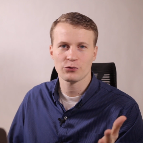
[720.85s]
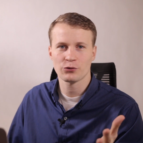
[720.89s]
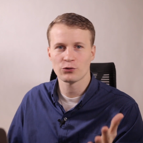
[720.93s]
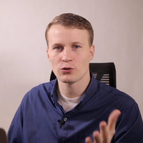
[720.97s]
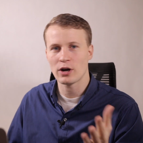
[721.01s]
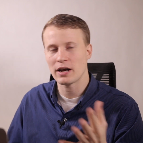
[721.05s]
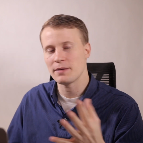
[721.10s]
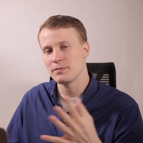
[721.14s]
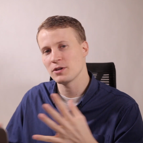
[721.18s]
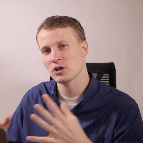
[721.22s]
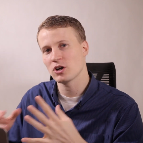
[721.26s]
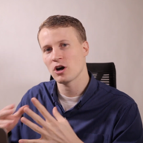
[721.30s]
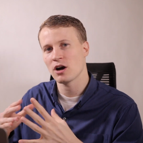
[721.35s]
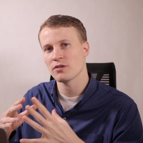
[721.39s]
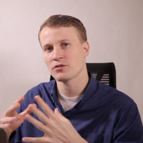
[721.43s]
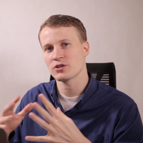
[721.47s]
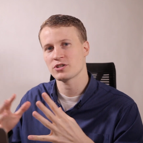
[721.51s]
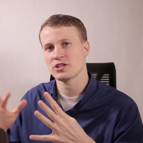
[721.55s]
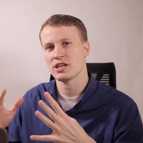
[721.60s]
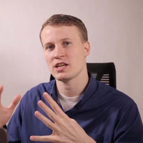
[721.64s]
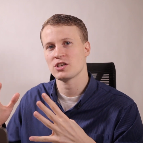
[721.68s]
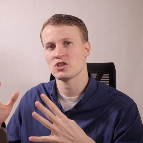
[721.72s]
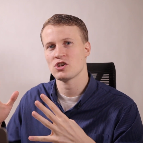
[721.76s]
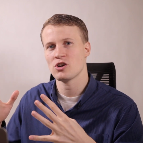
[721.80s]
frame the
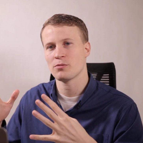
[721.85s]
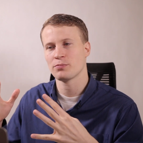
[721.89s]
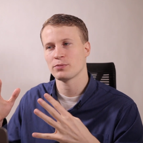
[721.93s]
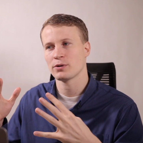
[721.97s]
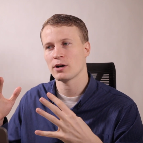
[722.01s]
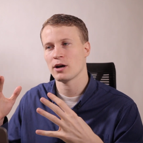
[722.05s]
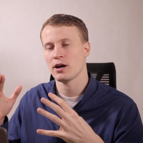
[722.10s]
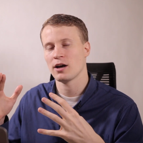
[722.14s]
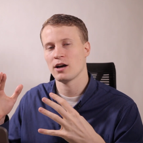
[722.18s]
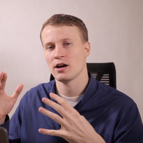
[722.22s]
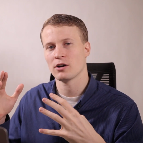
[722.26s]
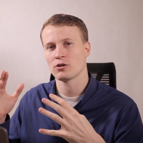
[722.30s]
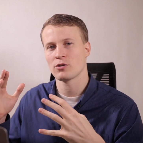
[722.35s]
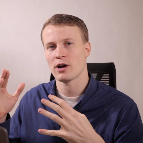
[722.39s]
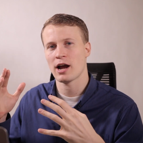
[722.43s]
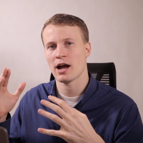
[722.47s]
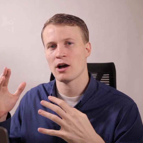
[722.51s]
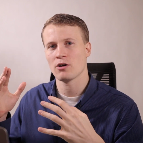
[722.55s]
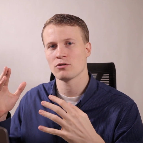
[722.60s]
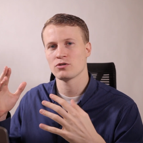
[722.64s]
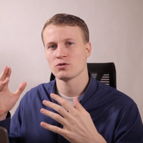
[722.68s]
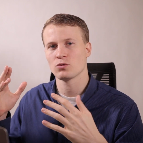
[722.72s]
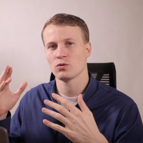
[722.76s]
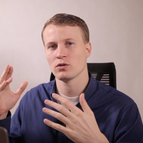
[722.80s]
conversation
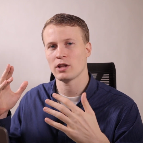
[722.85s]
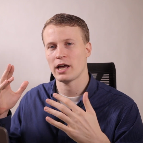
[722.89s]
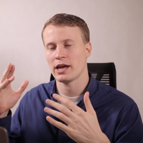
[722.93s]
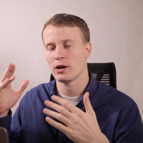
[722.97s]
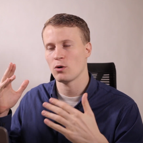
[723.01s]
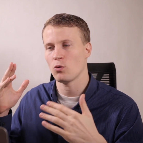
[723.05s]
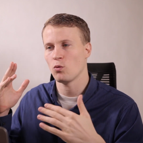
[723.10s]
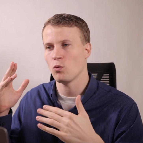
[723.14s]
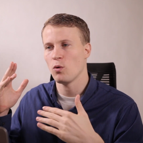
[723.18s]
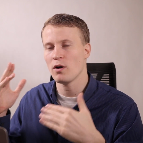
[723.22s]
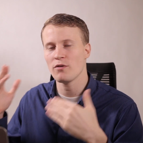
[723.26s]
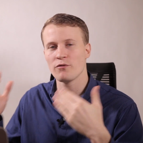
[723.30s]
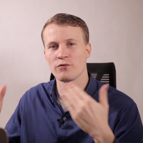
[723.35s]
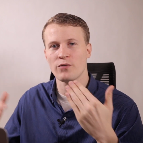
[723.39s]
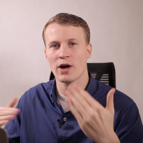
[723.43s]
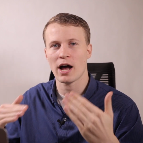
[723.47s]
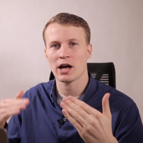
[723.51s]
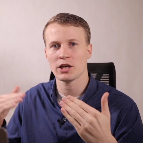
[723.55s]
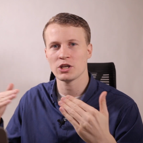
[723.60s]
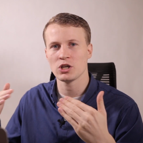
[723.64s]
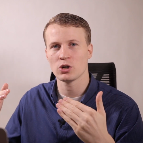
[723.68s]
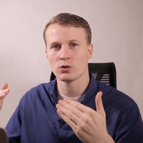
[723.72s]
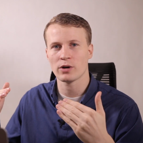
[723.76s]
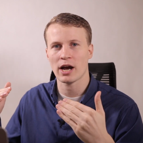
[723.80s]
around like what
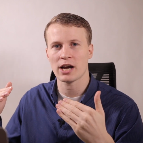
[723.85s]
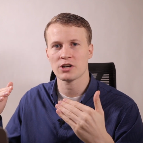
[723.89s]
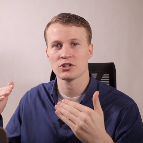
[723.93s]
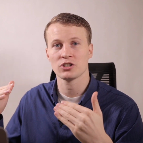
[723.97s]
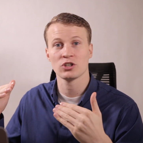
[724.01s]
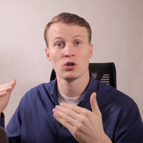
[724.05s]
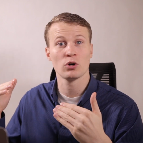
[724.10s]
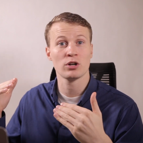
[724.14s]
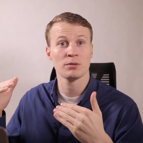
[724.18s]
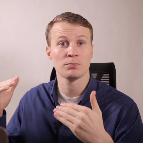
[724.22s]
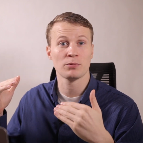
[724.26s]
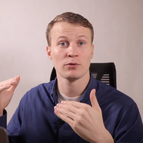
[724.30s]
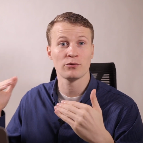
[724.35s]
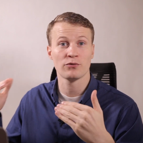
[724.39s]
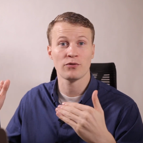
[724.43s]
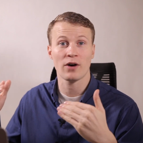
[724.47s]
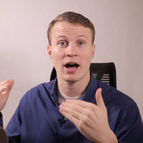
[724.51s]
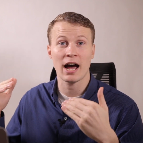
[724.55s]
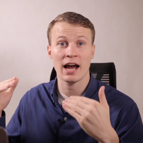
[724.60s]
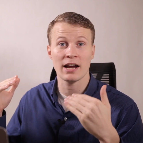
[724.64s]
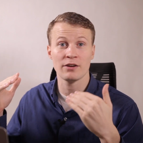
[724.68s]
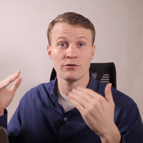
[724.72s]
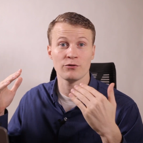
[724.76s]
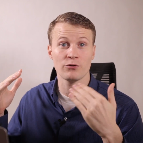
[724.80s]
value you're actually going to
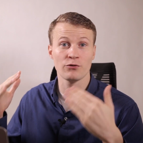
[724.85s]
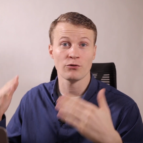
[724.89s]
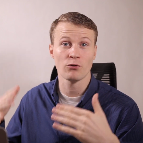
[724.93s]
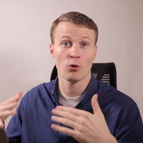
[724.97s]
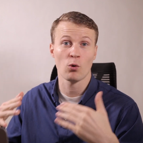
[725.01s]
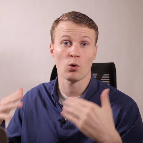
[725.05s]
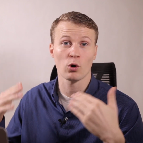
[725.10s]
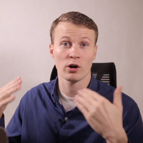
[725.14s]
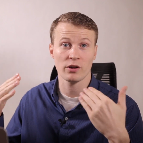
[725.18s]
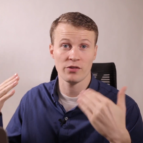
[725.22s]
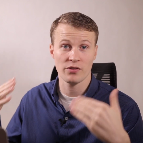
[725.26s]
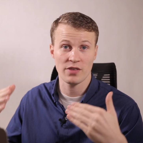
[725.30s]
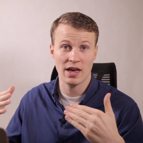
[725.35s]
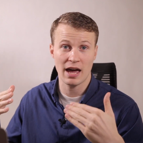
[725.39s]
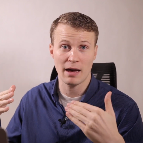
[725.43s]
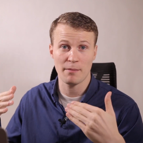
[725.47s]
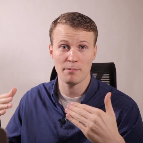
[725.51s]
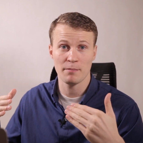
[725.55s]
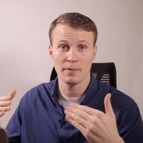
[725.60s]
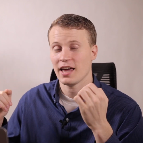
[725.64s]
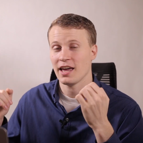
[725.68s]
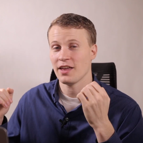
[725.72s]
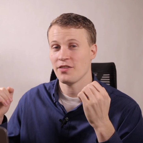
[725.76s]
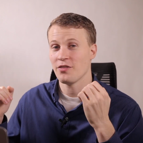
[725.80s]
provide for
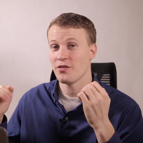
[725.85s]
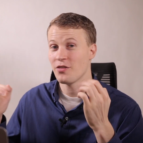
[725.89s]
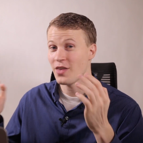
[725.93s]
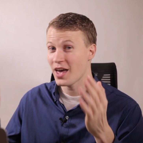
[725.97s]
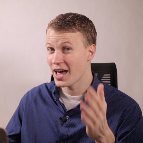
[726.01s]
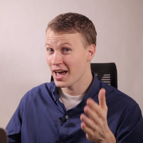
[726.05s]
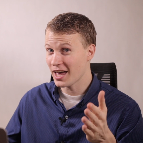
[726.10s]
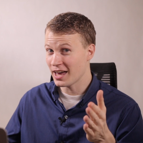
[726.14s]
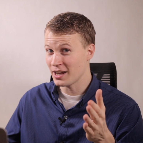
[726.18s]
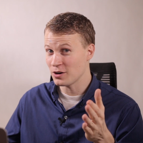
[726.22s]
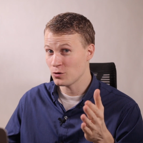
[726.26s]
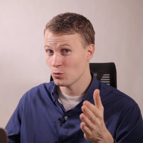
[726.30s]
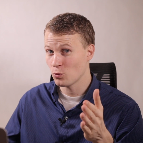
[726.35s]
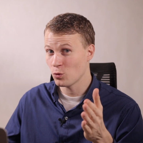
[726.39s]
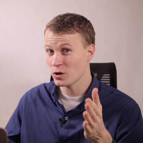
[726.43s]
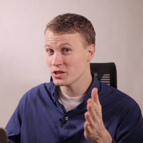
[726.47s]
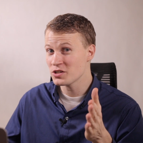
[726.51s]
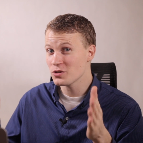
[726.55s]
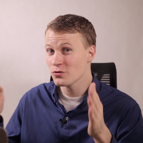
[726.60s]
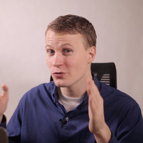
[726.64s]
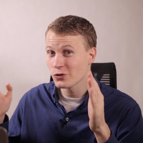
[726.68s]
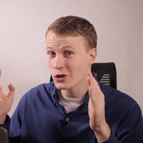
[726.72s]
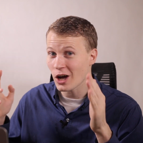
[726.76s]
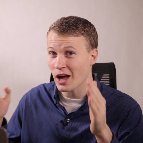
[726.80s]
them. And then
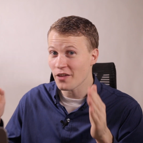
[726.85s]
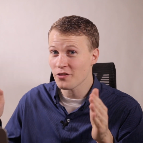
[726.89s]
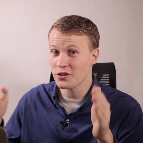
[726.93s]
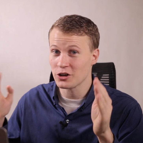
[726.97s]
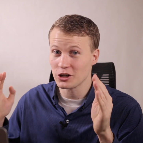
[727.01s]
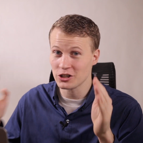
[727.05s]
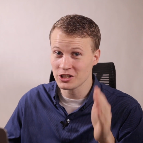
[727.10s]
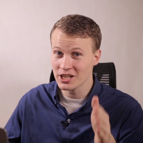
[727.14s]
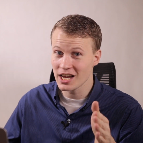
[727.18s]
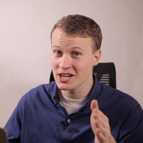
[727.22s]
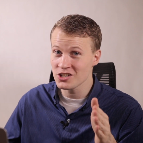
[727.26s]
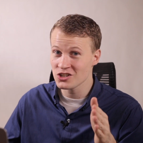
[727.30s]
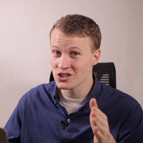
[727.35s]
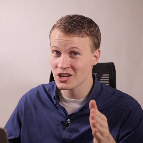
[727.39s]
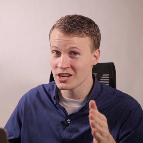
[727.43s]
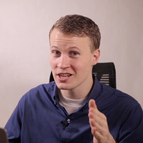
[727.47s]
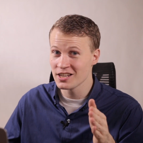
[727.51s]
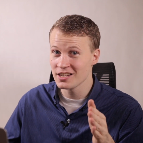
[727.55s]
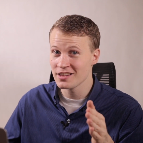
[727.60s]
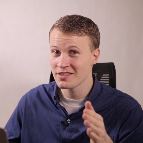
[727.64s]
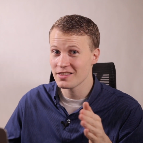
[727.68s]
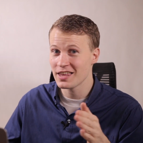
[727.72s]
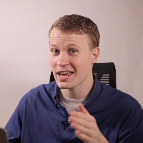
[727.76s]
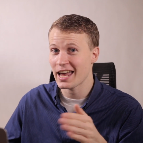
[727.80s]
once you've got their
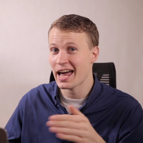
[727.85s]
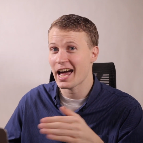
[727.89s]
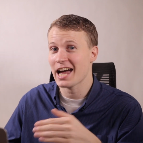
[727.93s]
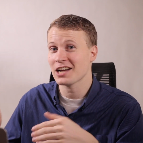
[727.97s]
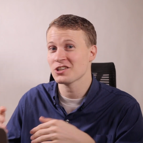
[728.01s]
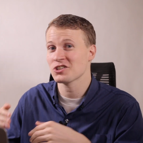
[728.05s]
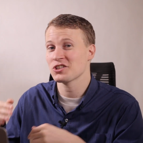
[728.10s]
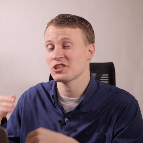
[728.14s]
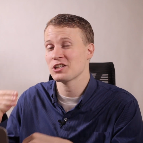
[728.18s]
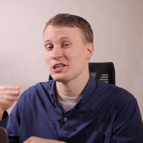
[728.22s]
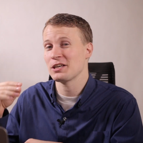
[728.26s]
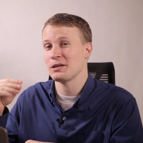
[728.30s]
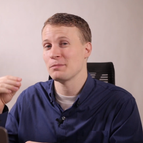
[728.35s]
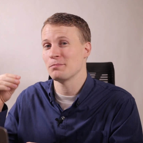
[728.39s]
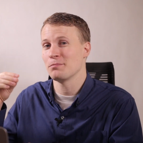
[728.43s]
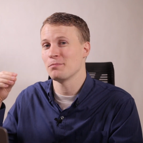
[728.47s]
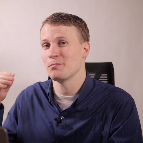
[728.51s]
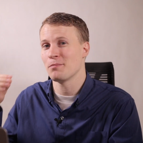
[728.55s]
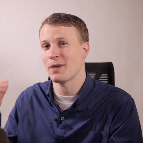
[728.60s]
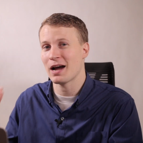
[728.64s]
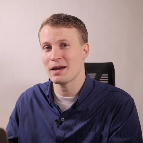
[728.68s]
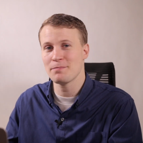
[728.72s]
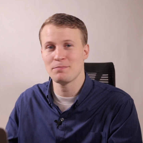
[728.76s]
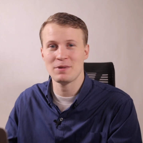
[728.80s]
attention, they actually
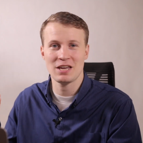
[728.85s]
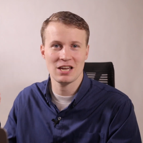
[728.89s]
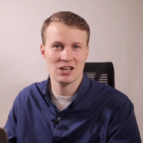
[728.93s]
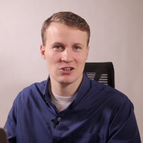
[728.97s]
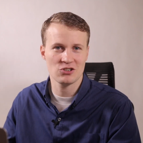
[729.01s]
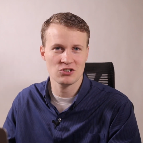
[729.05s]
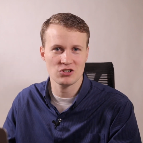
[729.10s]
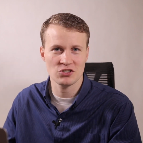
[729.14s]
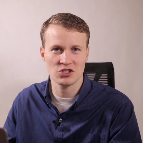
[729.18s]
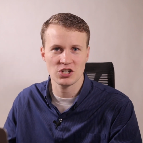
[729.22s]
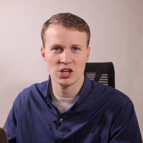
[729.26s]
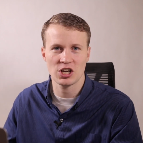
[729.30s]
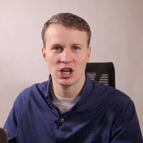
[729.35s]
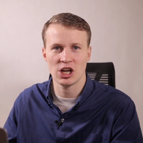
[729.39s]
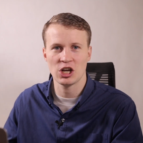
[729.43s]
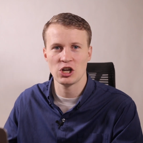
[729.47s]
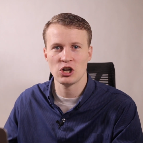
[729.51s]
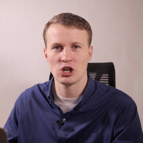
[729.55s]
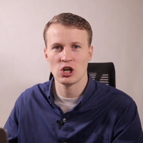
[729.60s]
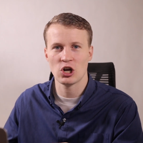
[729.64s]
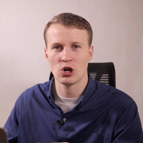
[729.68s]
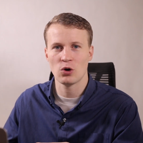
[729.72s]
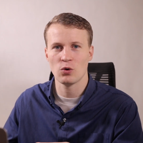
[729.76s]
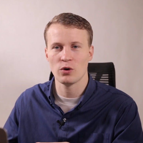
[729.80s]
might be interested
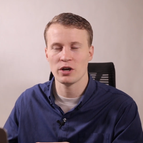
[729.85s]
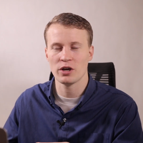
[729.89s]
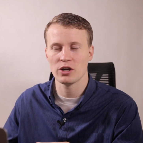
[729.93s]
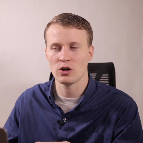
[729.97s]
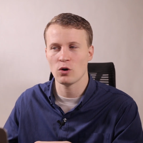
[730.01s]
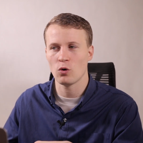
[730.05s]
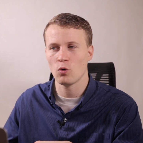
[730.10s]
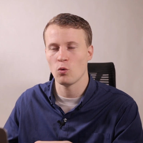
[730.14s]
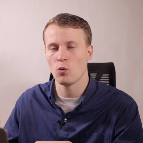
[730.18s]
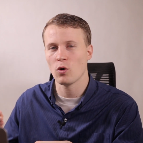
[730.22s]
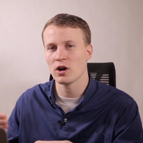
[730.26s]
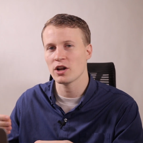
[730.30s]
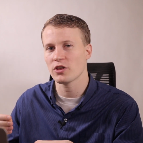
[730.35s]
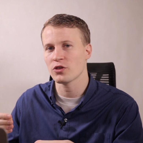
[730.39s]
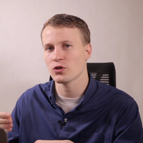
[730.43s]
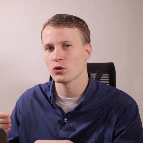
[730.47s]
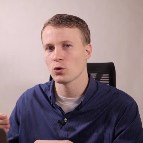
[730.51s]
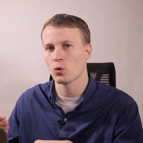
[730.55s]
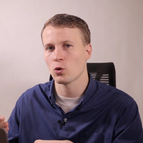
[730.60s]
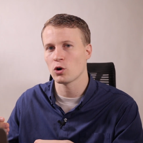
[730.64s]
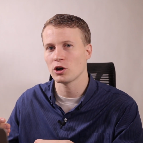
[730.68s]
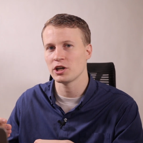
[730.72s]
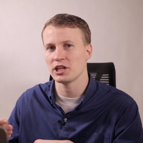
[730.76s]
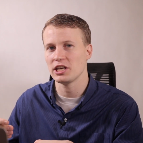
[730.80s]
in knowing what
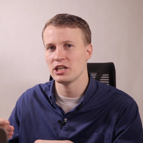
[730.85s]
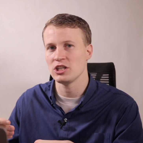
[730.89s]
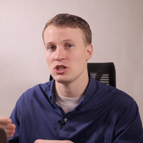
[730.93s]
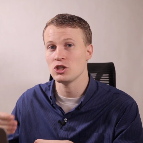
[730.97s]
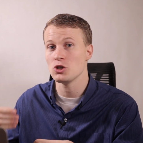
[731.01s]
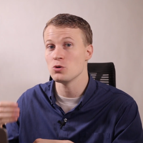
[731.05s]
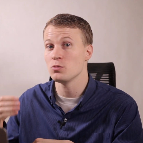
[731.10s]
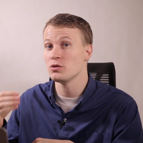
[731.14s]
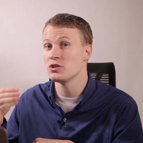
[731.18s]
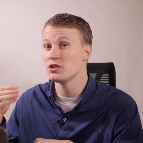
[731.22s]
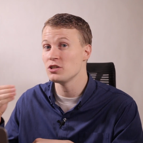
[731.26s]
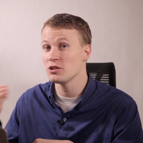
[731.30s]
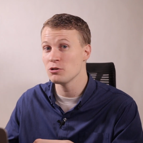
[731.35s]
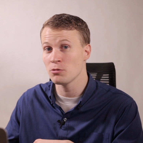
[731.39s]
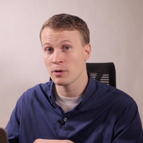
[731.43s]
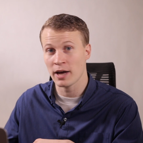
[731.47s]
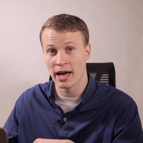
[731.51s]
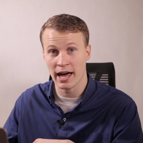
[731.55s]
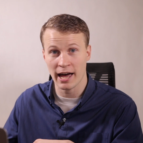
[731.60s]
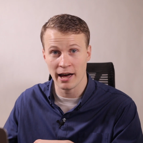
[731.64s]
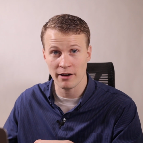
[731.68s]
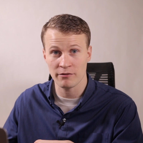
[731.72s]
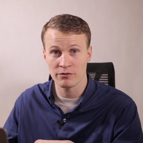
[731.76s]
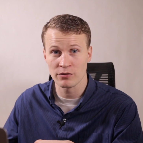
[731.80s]
authority you do
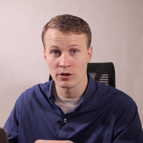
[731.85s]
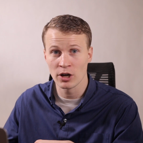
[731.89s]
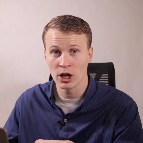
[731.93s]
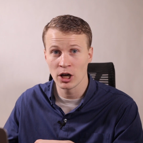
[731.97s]
have,